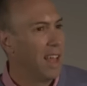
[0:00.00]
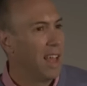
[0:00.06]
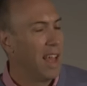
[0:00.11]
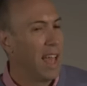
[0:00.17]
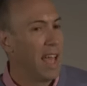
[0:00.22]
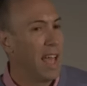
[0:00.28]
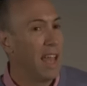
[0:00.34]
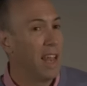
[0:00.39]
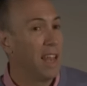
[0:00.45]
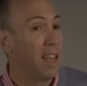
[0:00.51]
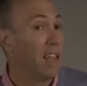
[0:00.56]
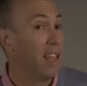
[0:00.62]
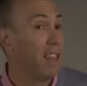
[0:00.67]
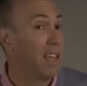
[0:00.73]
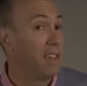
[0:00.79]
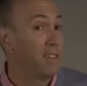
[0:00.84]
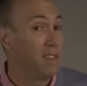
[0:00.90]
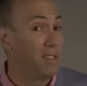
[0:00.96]
And
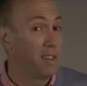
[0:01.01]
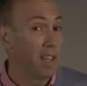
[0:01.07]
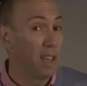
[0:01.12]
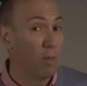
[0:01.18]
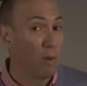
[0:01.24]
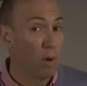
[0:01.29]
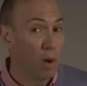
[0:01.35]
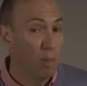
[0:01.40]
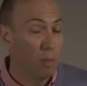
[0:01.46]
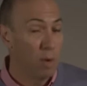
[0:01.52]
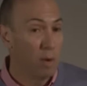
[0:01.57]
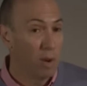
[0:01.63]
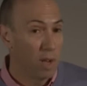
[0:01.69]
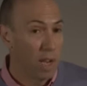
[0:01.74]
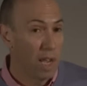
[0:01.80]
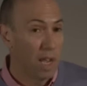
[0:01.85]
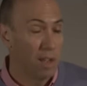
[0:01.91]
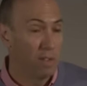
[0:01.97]
that's exactly what I'm
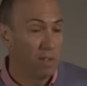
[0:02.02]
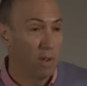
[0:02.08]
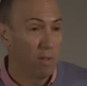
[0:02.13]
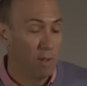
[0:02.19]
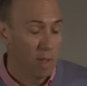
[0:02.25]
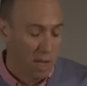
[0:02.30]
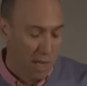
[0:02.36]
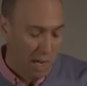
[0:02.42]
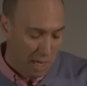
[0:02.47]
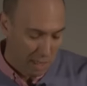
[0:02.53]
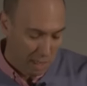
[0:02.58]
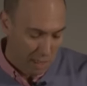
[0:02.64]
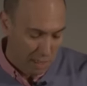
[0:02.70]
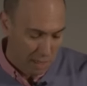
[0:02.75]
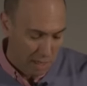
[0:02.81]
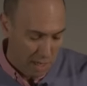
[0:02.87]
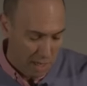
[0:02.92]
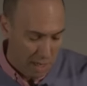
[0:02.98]
doing now. So for the
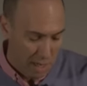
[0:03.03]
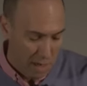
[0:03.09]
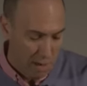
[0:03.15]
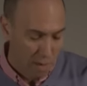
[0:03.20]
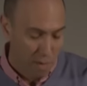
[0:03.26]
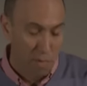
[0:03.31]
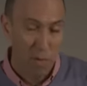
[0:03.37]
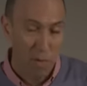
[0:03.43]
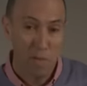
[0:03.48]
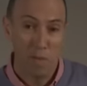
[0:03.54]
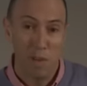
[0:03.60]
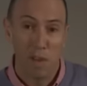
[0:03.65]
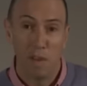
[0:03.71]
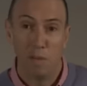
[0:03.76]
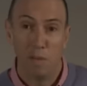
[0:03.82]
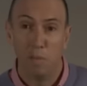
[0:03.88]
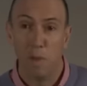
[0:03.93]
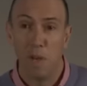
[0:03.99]
next
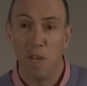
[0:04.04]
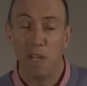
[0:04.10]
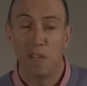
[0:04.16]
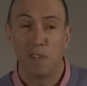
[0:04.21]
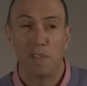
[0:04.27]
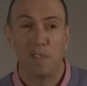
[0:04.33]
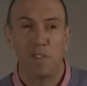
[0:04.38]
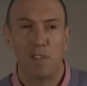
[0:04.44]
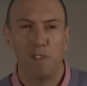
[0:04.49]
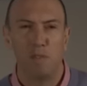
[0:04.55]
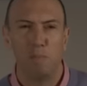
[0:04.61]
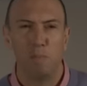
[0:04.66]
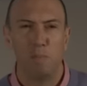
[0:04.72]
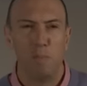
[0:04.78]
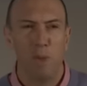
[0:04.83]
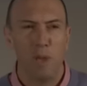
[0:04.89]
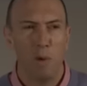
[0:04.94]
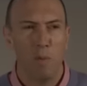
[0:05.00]
50 minutes, just
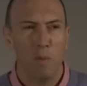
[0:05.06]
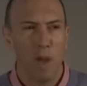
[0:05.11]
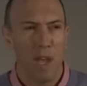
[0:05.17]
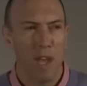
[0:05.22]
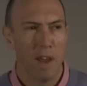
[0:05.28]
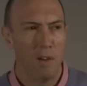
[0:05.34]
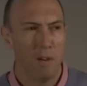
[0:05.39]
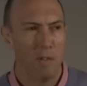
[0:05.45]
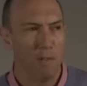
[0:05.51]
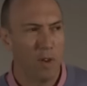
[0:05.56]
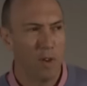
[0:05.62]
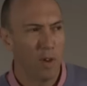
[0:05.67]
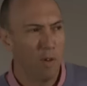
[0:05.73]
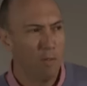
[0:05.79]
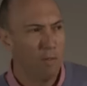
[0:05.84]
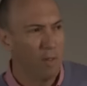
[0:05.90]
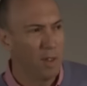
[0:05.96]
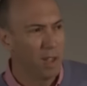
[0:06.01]
be aware of the
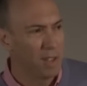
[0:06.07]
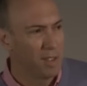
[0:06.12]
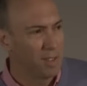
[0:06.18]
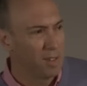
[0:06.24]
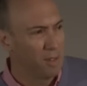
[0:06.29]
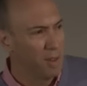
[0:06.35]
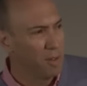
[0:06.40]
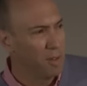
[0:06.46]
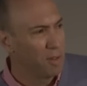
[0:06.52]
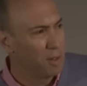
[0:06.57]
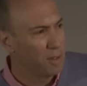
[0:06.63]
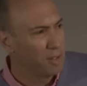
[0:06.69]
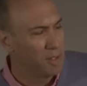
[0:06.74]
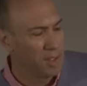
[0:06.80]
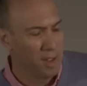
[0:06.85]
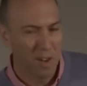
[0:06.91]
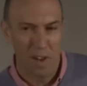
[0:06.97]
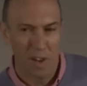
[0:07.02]
conflicts of interest
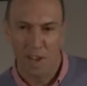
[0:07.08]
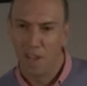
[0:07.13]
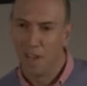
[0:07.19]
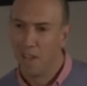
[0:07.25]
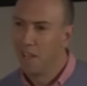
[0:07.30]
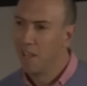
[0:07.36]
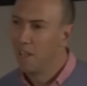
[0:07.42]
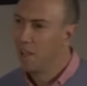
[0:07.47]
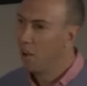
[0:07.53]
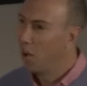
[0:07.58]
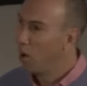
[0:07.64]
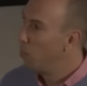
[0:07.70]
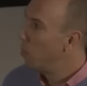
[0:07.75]
that I